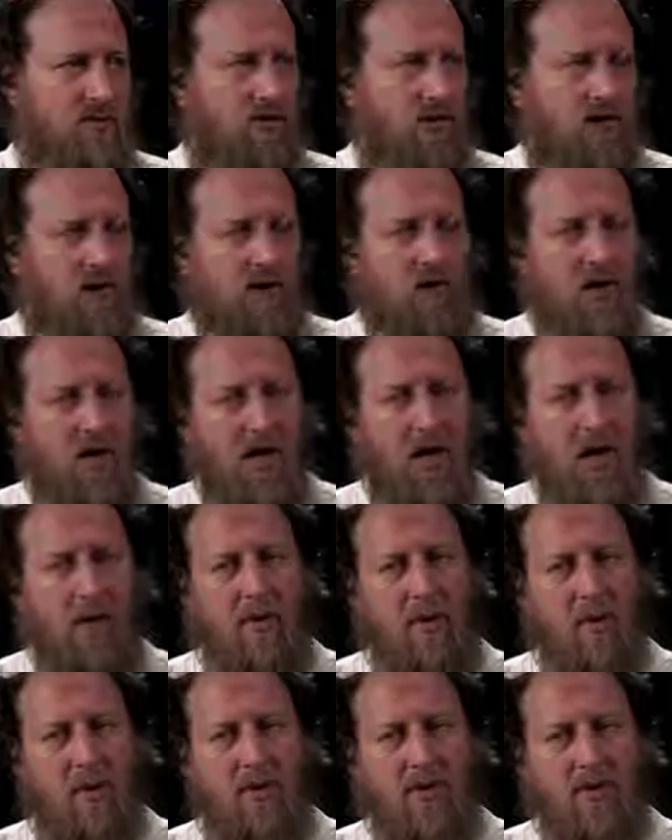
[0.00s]

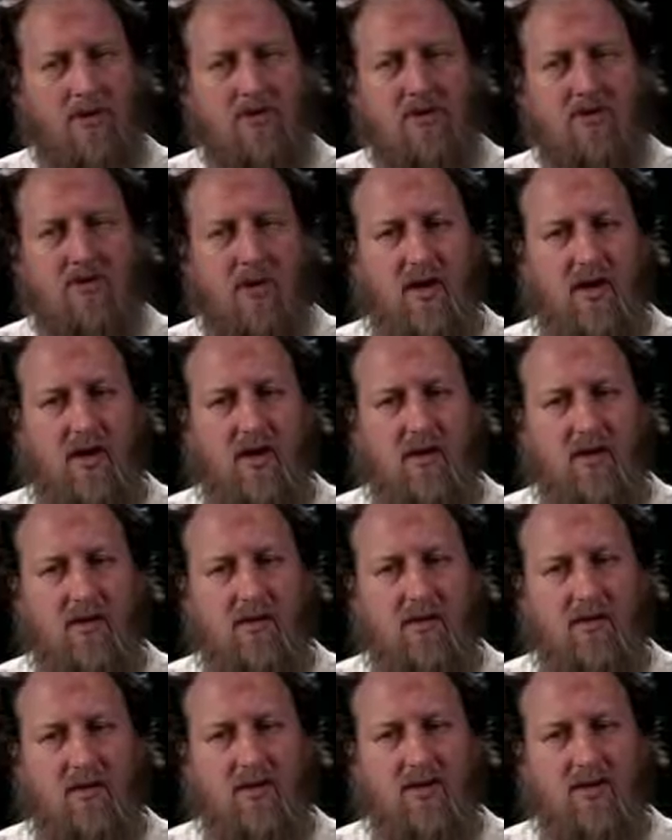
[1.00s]
I mean, a person may argue,